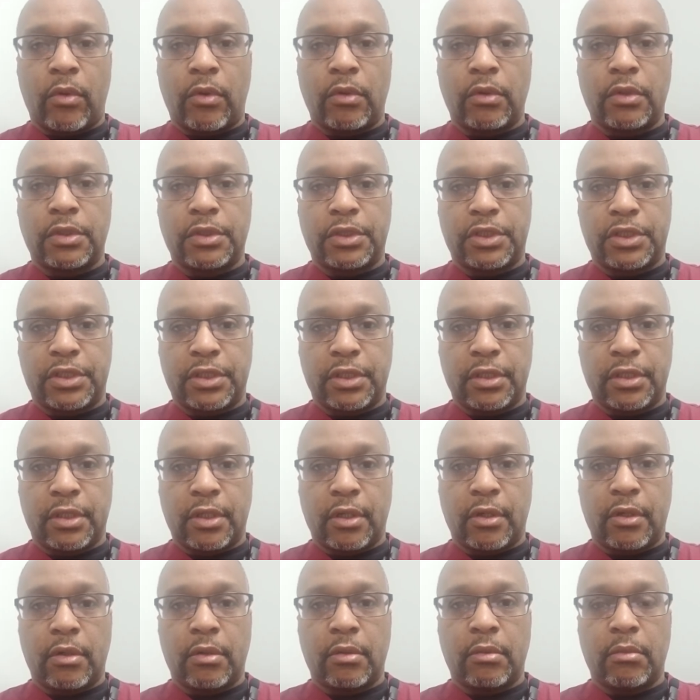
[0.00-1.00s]

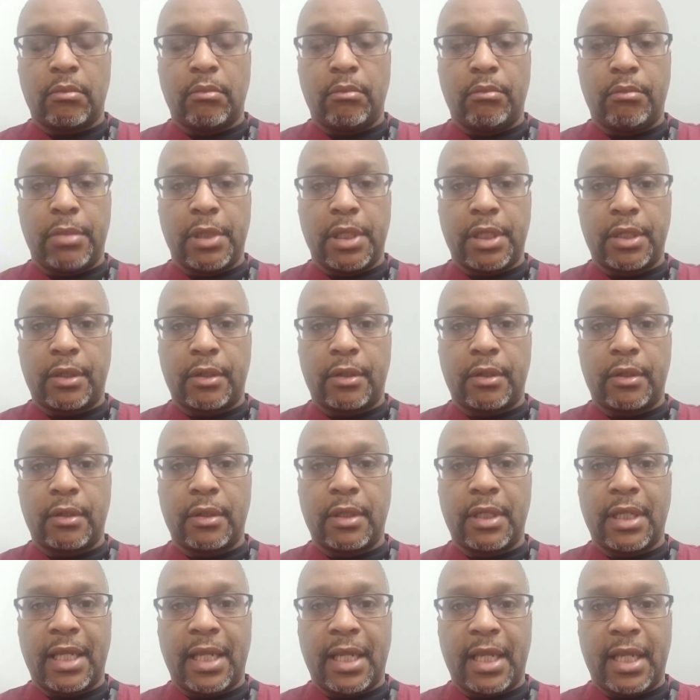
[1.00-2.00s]
sugar, butter,
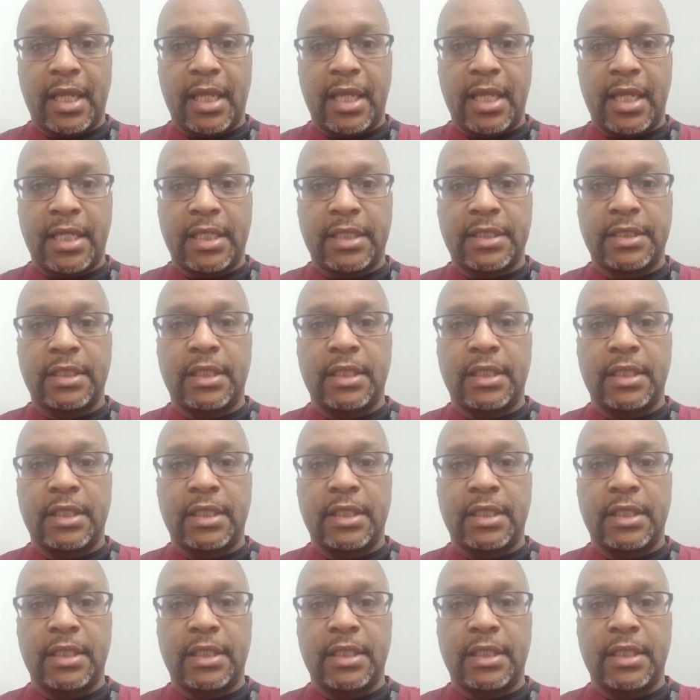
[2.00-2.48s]
eggs,